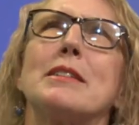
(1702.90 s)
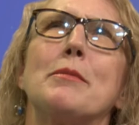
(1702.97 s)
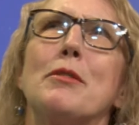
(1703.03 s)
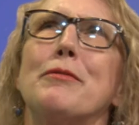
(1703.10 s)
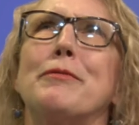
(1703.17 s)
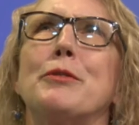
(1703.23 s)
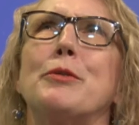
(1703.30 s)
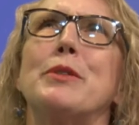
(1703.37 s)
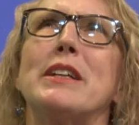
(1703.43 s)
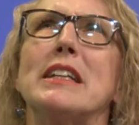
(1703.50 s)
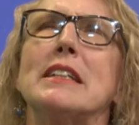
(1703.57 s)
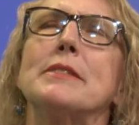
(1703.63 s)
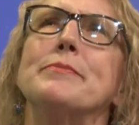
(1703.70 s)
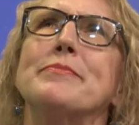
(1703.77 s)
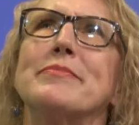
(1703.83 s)
I'm a foodie.
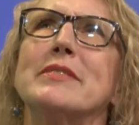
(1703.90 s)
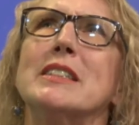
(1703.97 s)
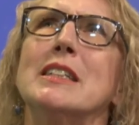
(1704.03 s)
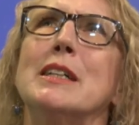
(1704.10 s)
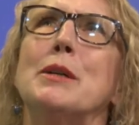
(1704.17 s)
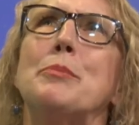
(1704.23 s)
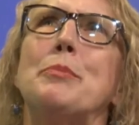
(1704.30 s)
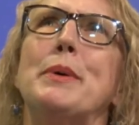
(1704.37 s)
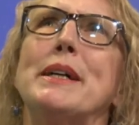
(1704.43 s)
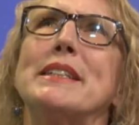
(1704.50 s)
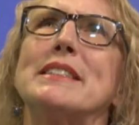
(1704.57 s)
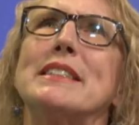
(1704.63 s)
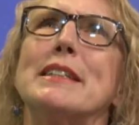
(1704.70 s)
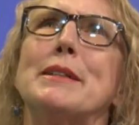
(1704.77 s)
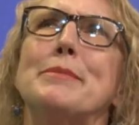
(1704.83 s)

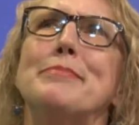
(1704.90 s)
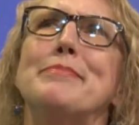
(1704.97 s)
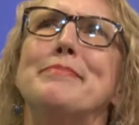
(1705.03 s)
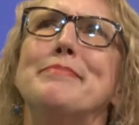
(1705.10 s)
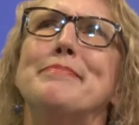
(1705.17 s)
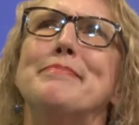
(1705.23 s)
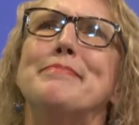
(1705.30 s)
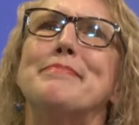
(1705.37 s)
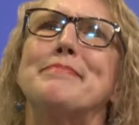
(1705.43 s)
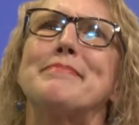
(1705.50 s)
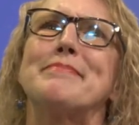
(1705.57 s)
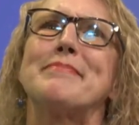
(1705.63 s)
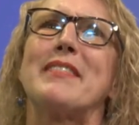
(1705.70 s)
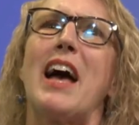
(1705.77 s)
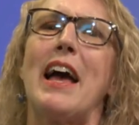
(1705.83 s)
But um,
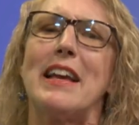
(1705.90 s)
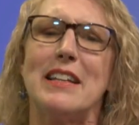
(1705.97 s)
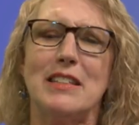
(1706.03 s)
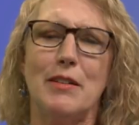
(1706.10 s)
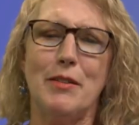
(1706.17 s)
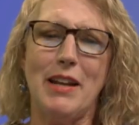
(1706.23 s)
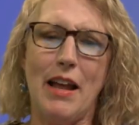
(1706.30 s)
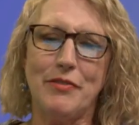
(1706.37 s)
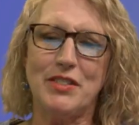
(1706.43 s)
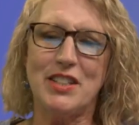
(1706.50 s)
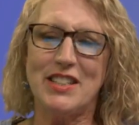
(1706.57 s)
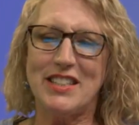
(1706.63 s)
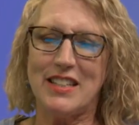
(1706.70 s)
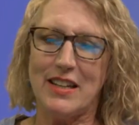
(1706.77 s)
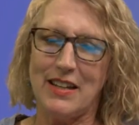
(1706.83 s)
I guess I would have to
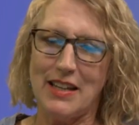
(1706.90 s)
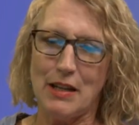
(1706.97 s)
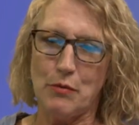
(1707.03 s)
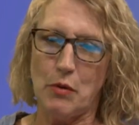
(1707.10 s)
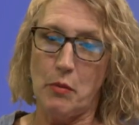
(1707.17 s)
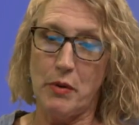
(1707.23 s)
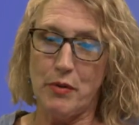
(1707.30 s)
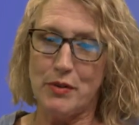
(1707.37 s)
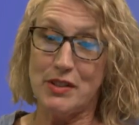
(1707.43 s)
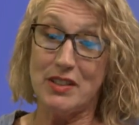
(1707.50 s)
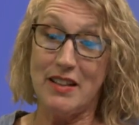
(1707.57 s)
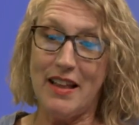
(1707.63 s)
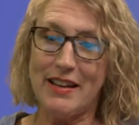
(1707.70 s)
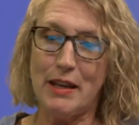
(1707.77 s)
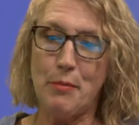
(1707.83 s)
say when we were in
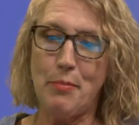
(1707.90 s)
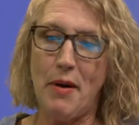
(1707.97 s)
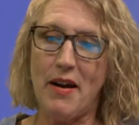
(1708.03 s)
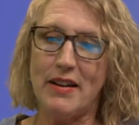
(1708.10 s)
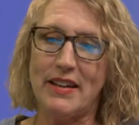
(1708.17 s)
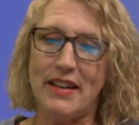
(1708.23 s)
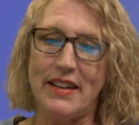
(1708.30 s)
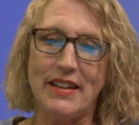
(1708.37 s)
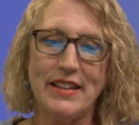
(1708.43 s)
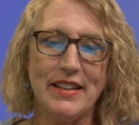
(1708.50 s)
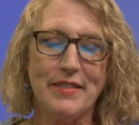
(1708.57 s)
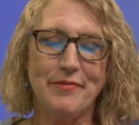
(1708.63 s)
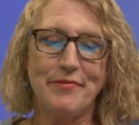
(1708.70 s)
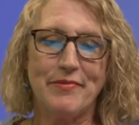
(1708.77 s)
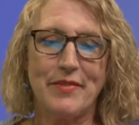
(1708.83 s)
Tlaquepaque,
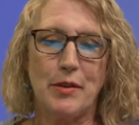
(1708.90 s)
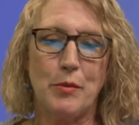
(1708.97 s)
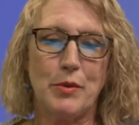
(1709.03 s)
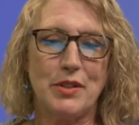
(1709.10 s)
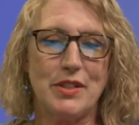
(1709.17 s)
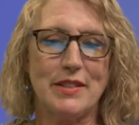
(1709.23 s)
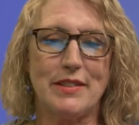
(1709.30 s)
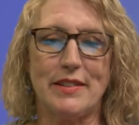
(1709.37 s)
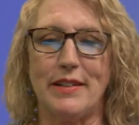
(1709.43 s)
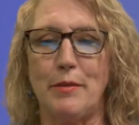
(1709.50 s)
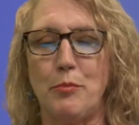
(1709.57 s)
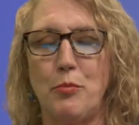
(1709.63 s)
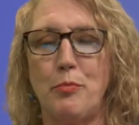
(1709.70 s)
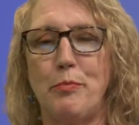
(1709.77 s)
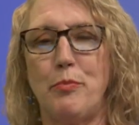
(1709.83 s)
which is a
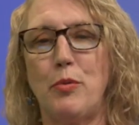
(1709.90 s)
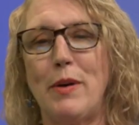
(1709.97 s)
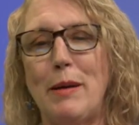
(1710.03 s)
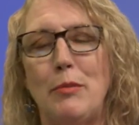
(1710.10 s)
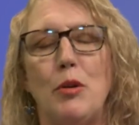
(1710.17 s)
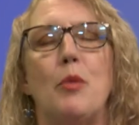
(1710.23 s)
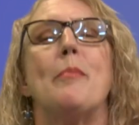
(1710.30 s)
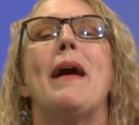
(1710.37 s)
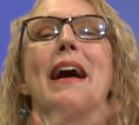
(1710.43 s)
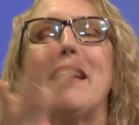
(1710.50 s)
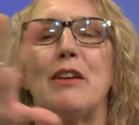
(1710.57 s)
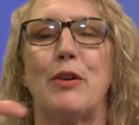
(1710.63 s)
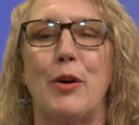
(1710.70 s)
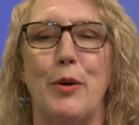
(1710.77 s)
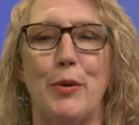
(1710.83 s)
Pueblo
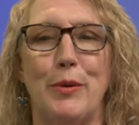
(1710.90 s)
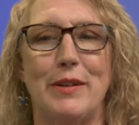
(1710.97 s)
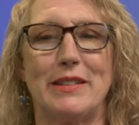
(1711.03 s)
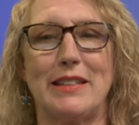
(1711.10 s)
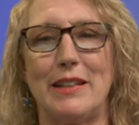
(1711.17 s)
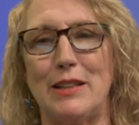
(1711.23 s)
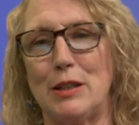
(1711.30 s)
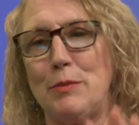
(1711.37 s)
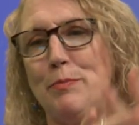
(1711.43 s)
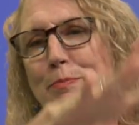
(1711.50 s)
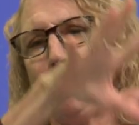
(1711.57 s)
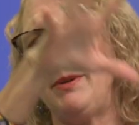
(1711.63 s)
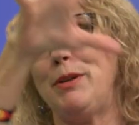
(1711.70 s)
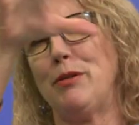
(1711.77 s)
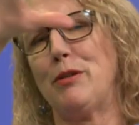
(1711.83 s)
Mágico, it's got this
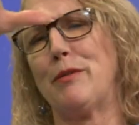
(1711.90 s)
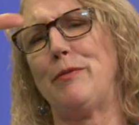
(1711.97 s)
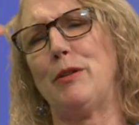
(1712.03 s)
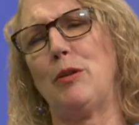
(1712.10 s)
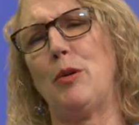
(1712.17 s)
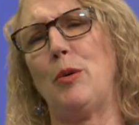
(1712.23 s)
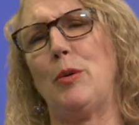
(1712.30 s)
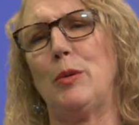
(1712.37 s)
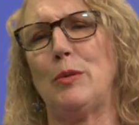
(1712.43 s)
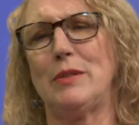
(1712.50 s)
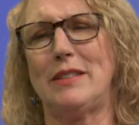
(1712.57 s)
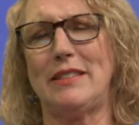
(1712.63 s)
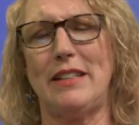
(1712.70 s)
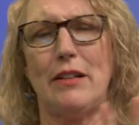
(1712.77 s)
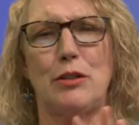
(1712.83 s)
beautiful old
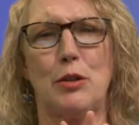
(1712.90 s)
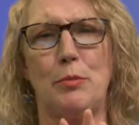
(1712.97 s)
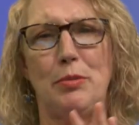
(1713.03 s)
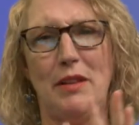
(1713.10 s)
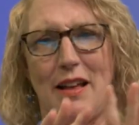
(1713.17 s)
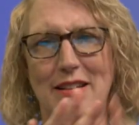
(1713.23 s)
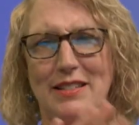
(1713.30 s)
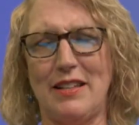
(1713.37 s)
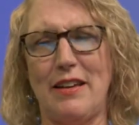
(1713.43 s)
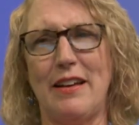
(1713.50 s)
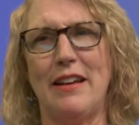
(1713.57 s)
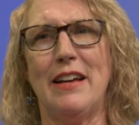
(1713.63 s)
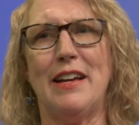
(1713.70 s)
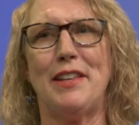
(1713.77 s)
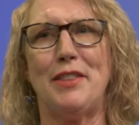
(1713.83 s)
center plaza.
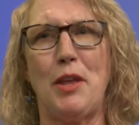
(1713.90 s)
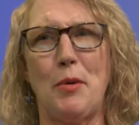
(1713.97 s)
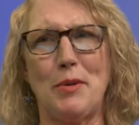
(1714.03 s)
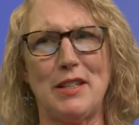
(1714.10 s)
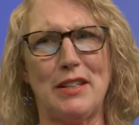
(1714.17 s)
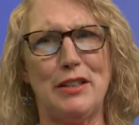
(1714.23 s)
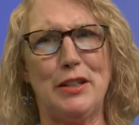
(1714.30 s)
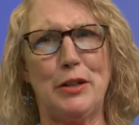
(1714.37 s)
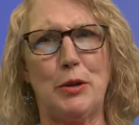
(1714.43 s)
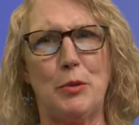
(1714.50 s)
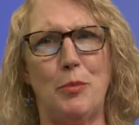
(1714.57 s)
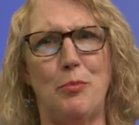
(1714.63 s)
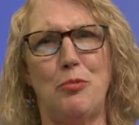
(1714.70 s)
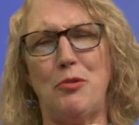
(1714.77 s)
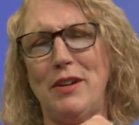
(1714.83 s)
There was a little
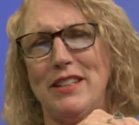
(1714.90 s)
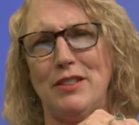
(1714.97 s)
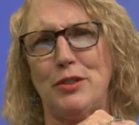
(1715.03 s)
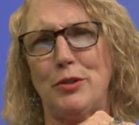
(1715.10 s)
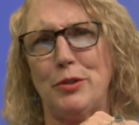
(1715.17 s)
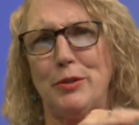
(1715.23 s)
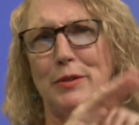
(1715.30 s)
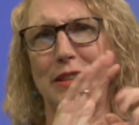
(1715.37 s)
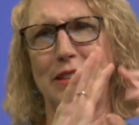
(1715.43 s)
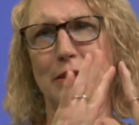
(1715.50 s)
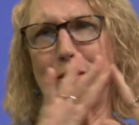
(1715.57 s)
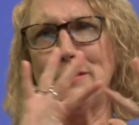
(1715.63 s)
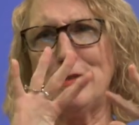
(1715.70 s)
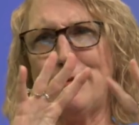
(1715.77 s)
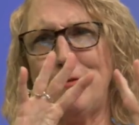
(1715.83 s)
puesto, a
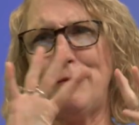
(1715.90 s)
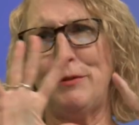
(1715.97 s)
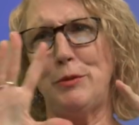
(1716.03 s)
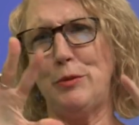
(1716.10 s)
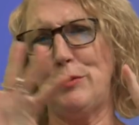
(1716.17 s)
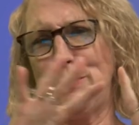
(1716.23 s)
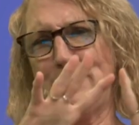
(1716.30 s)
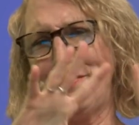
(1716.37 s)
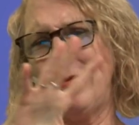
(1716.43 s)
little food